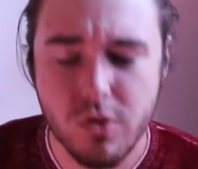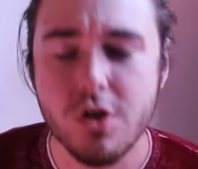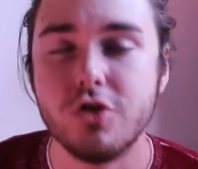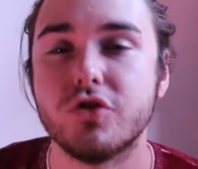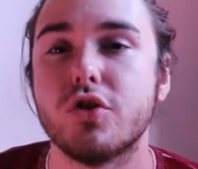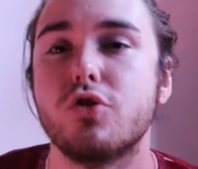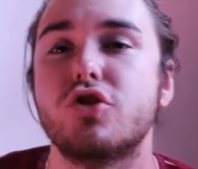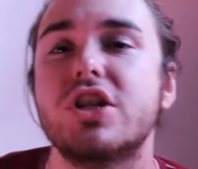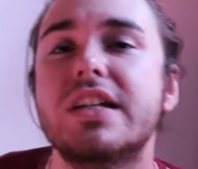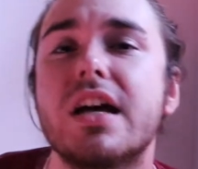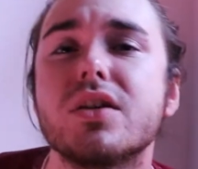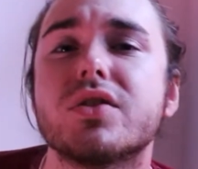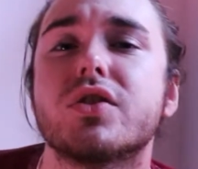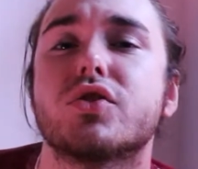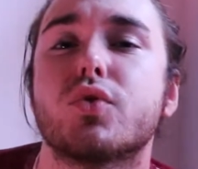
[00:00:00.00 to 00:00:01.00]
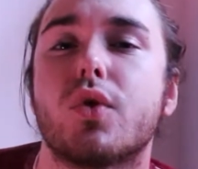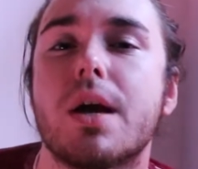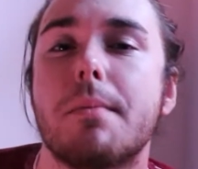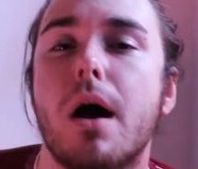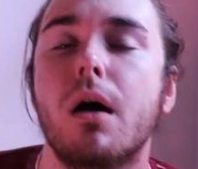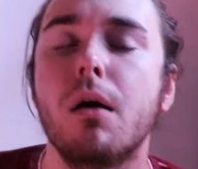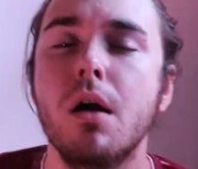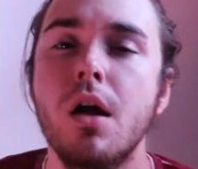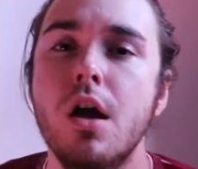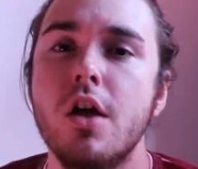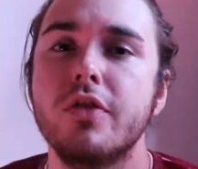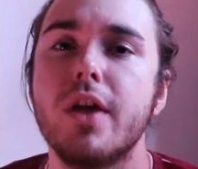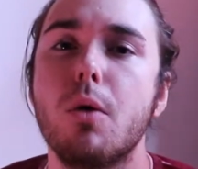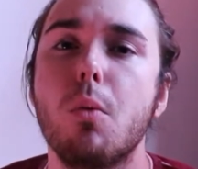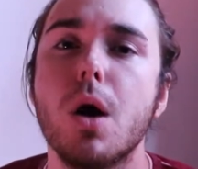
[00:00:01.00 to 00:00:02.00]
so she tells the story about
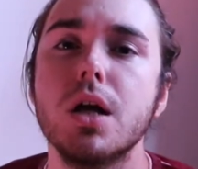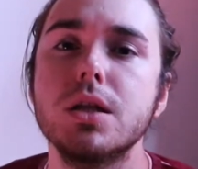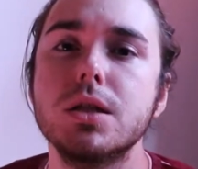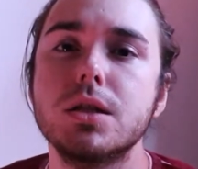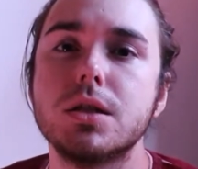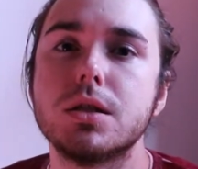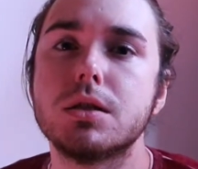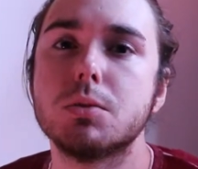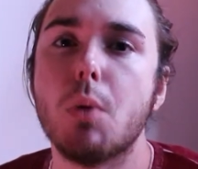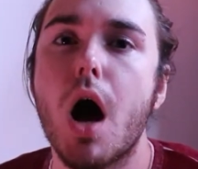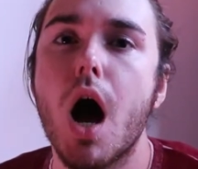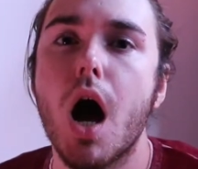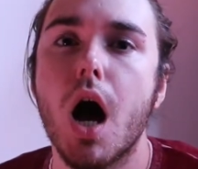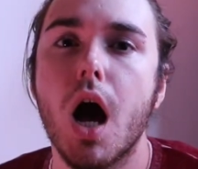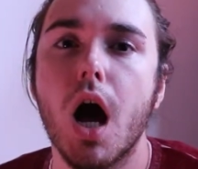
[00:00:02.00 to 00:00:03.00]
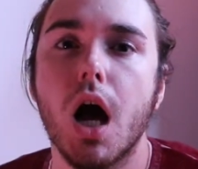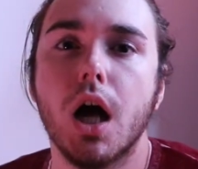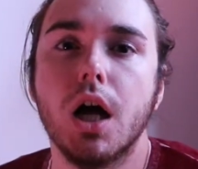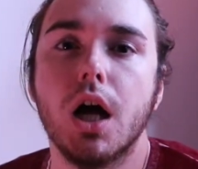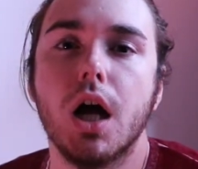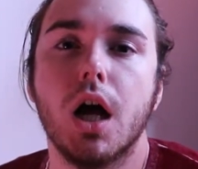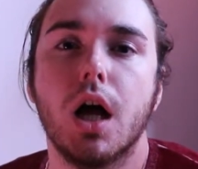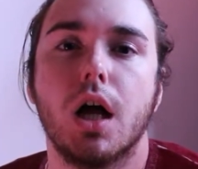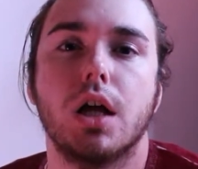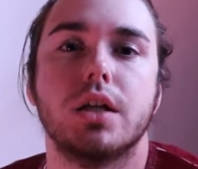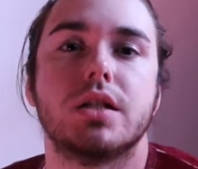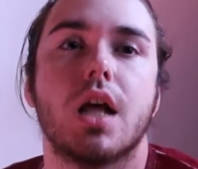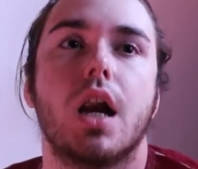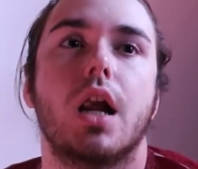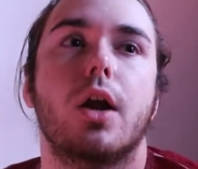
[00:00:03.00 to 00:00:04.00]
there once was a